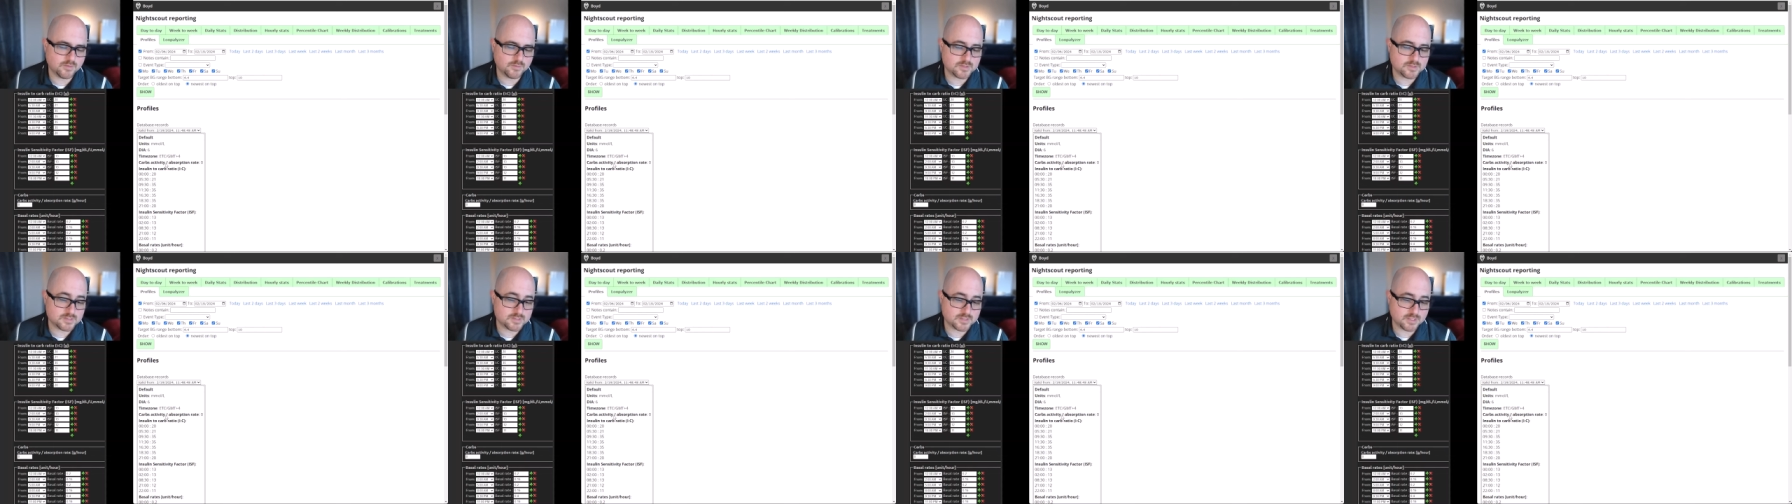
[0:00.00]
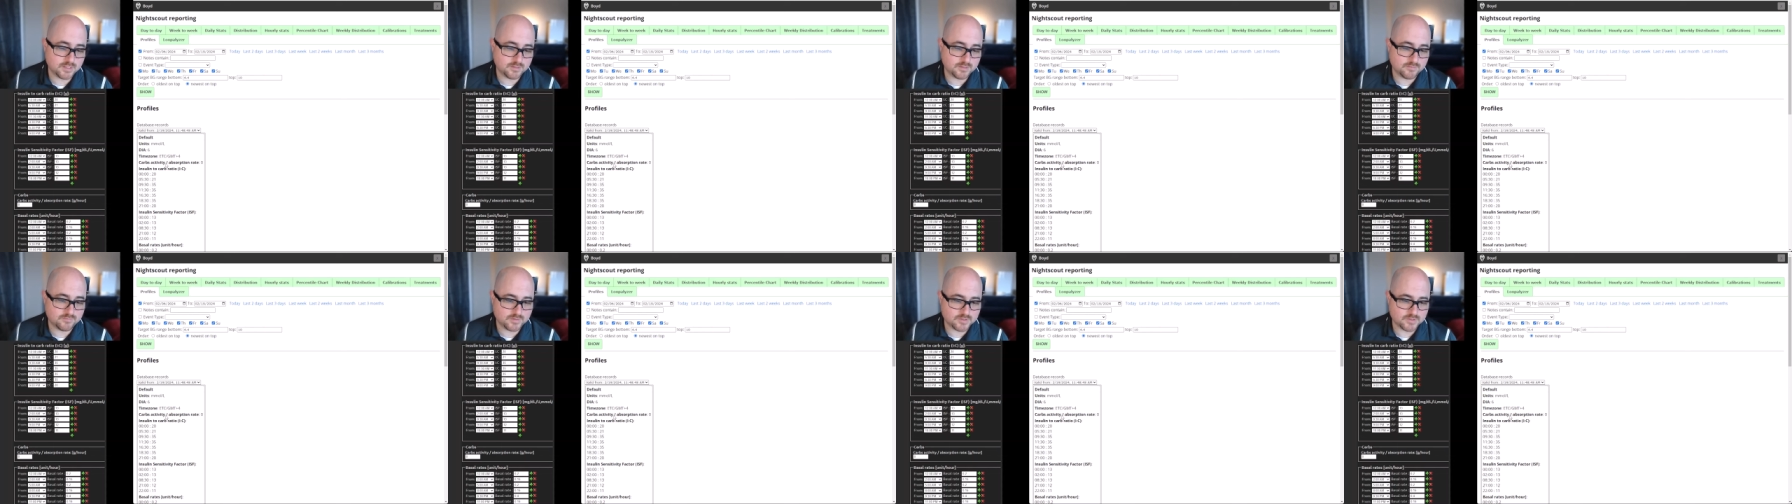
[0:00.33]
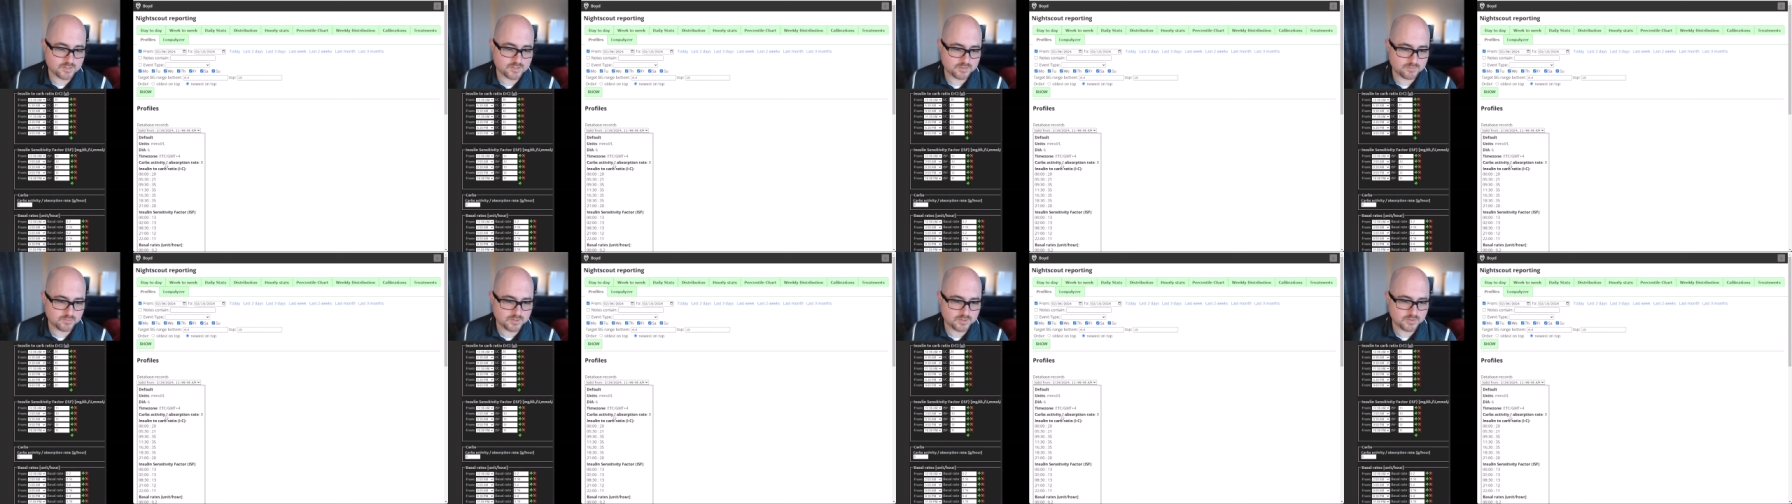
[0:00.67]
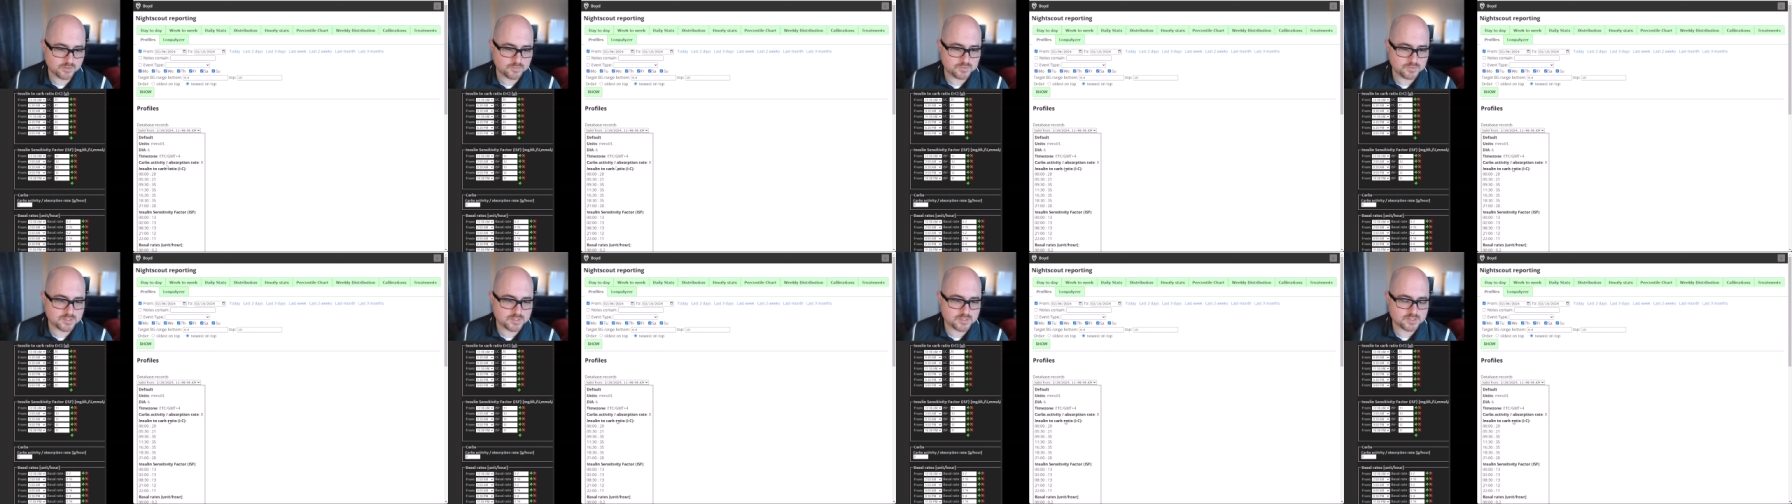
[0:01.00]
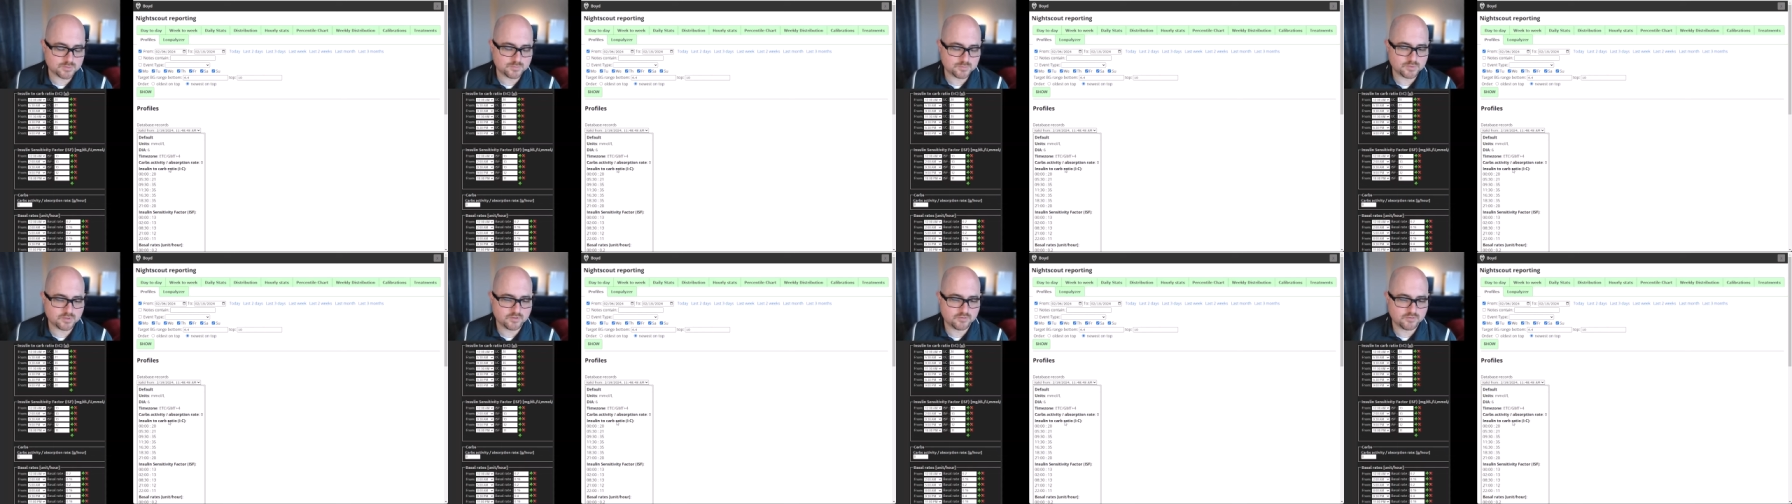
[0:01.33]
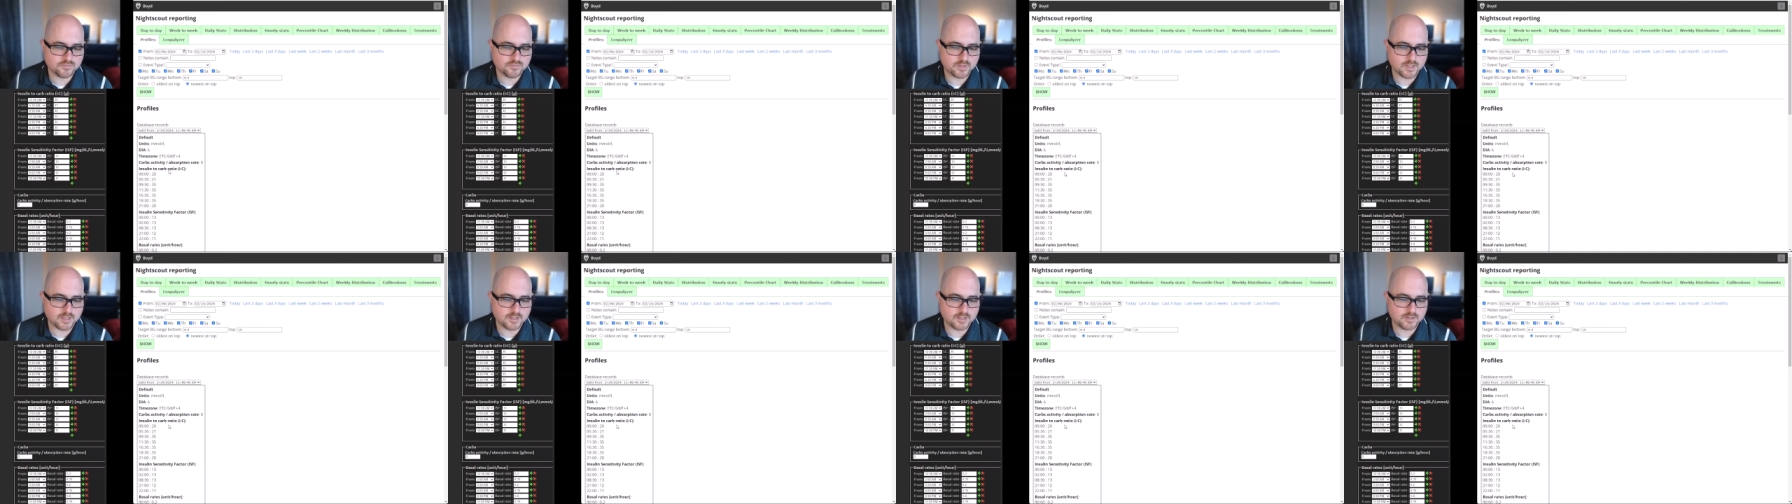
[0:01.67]
which is inefficient, but Loop sends a
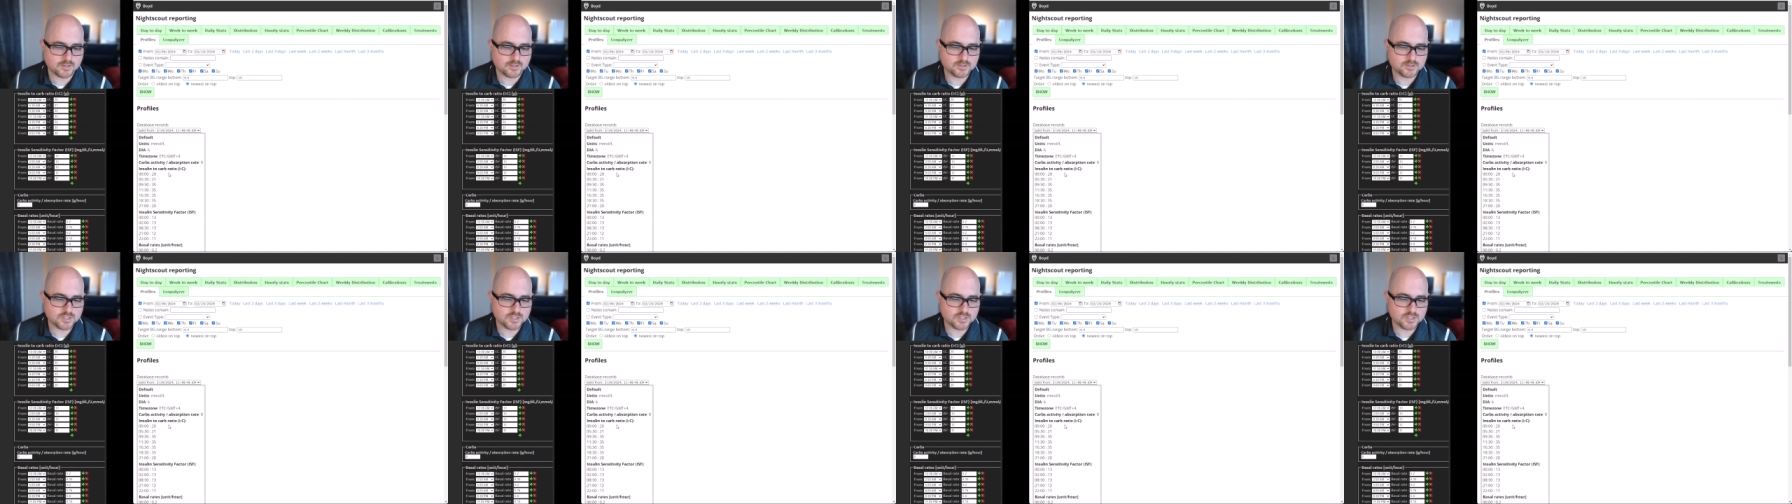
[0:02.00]
profile